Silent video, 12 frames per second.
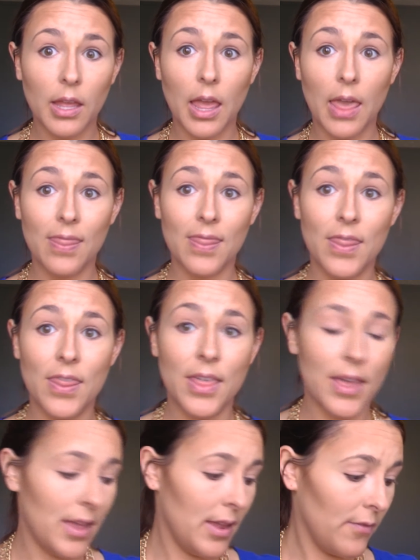And
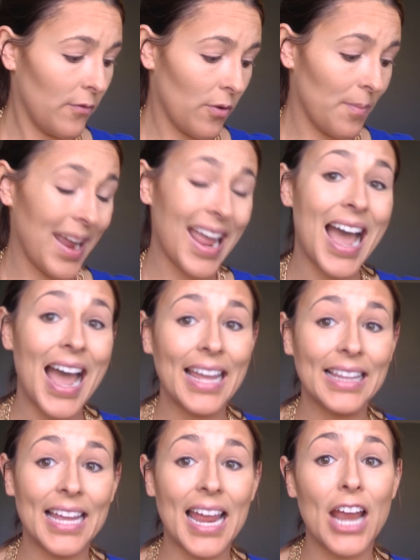then for my
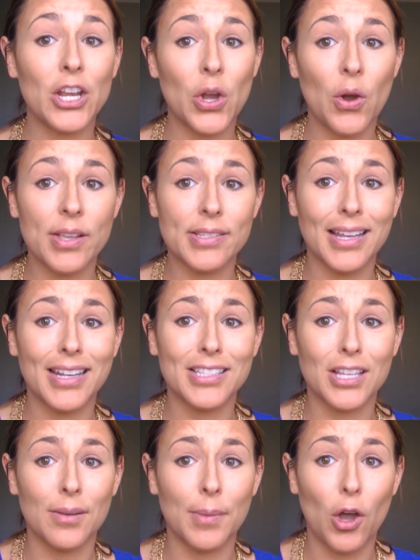highlight, I know I said it's
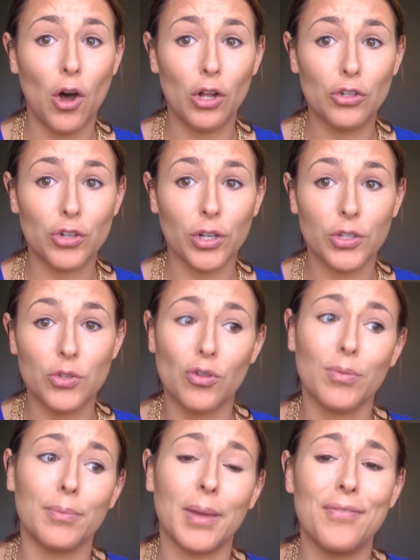going to be all
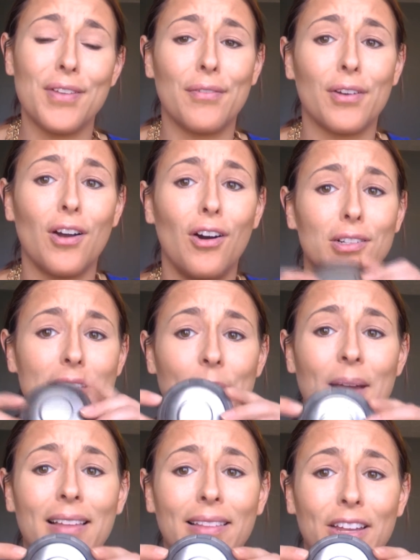Drugstore, but my favorite all-time
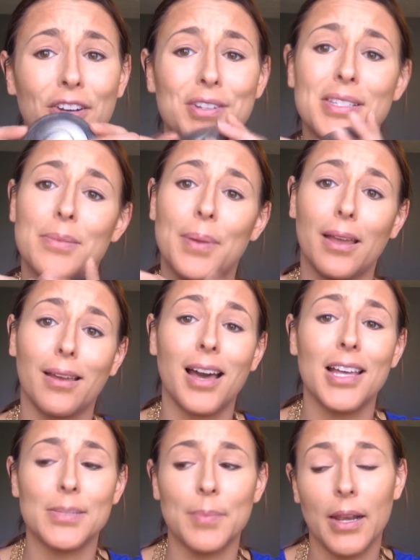highlighter is the Becca
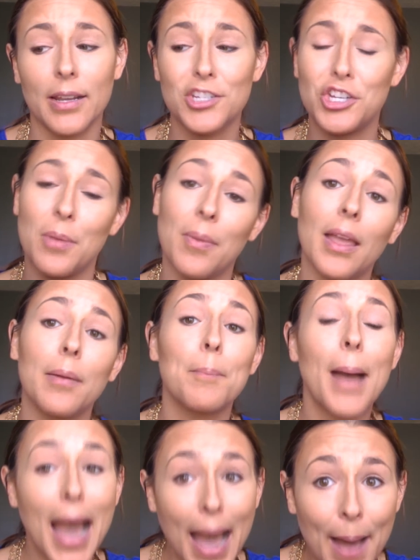Cosmetics Champagne
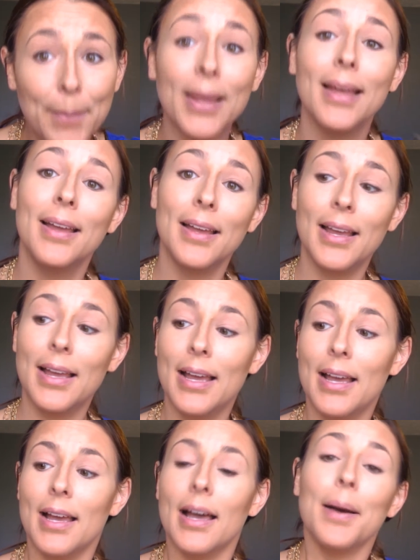Pop
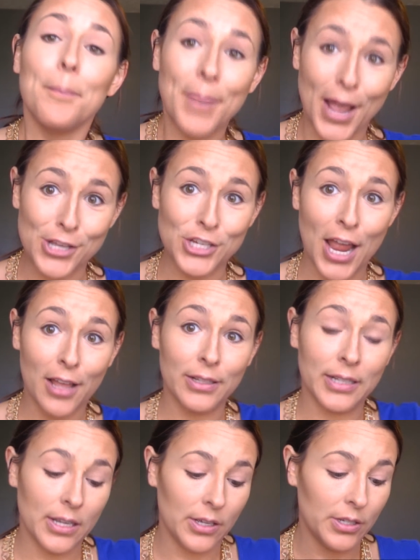by
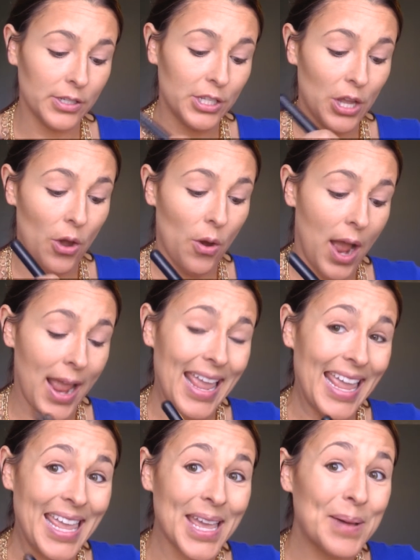Jaclyn Hill. So I
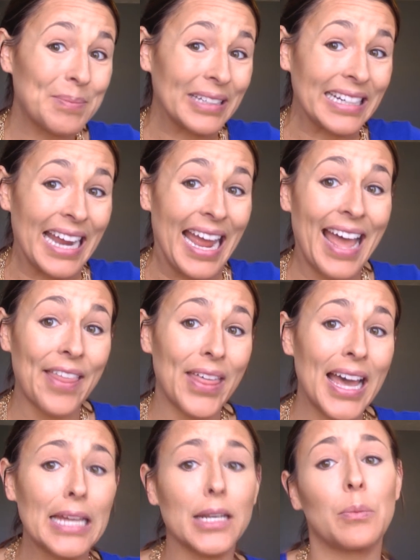am going to add
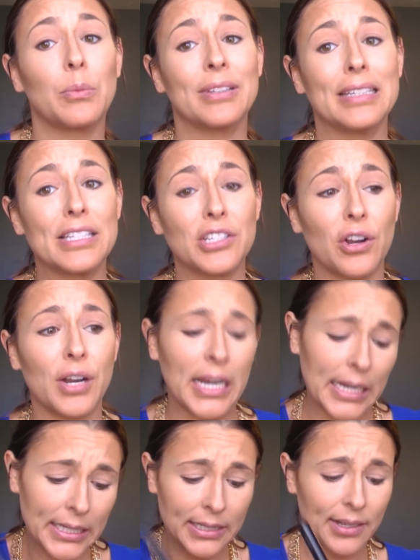that, and I'm really
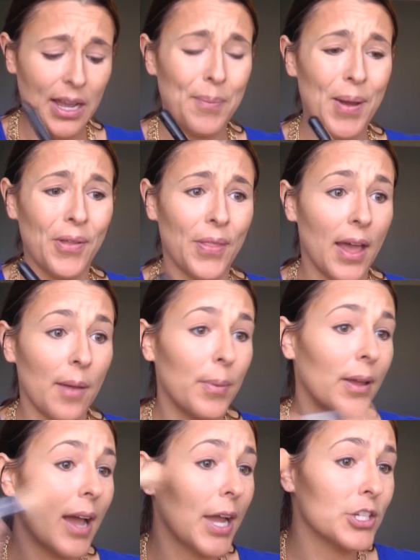sorry about that,
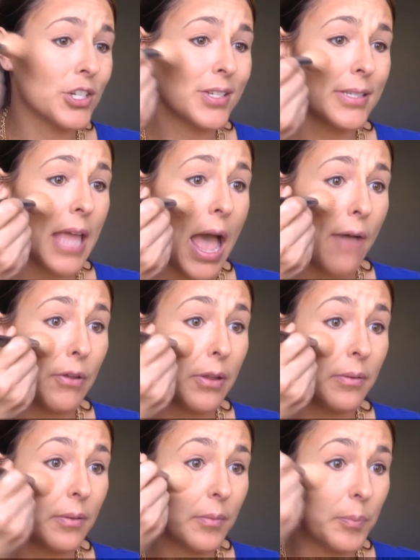but I just haven't